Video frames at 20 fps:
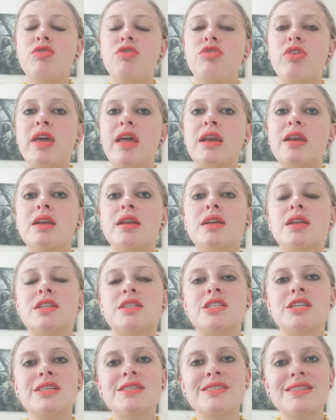then
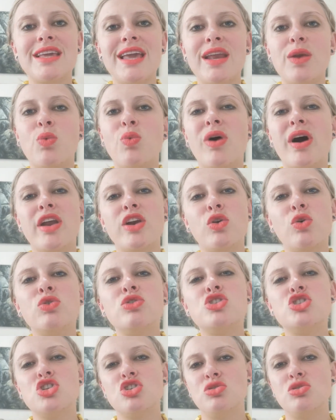just get 1
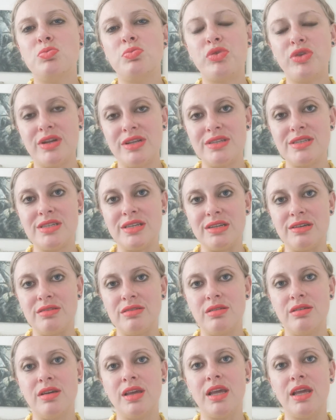or 2 printed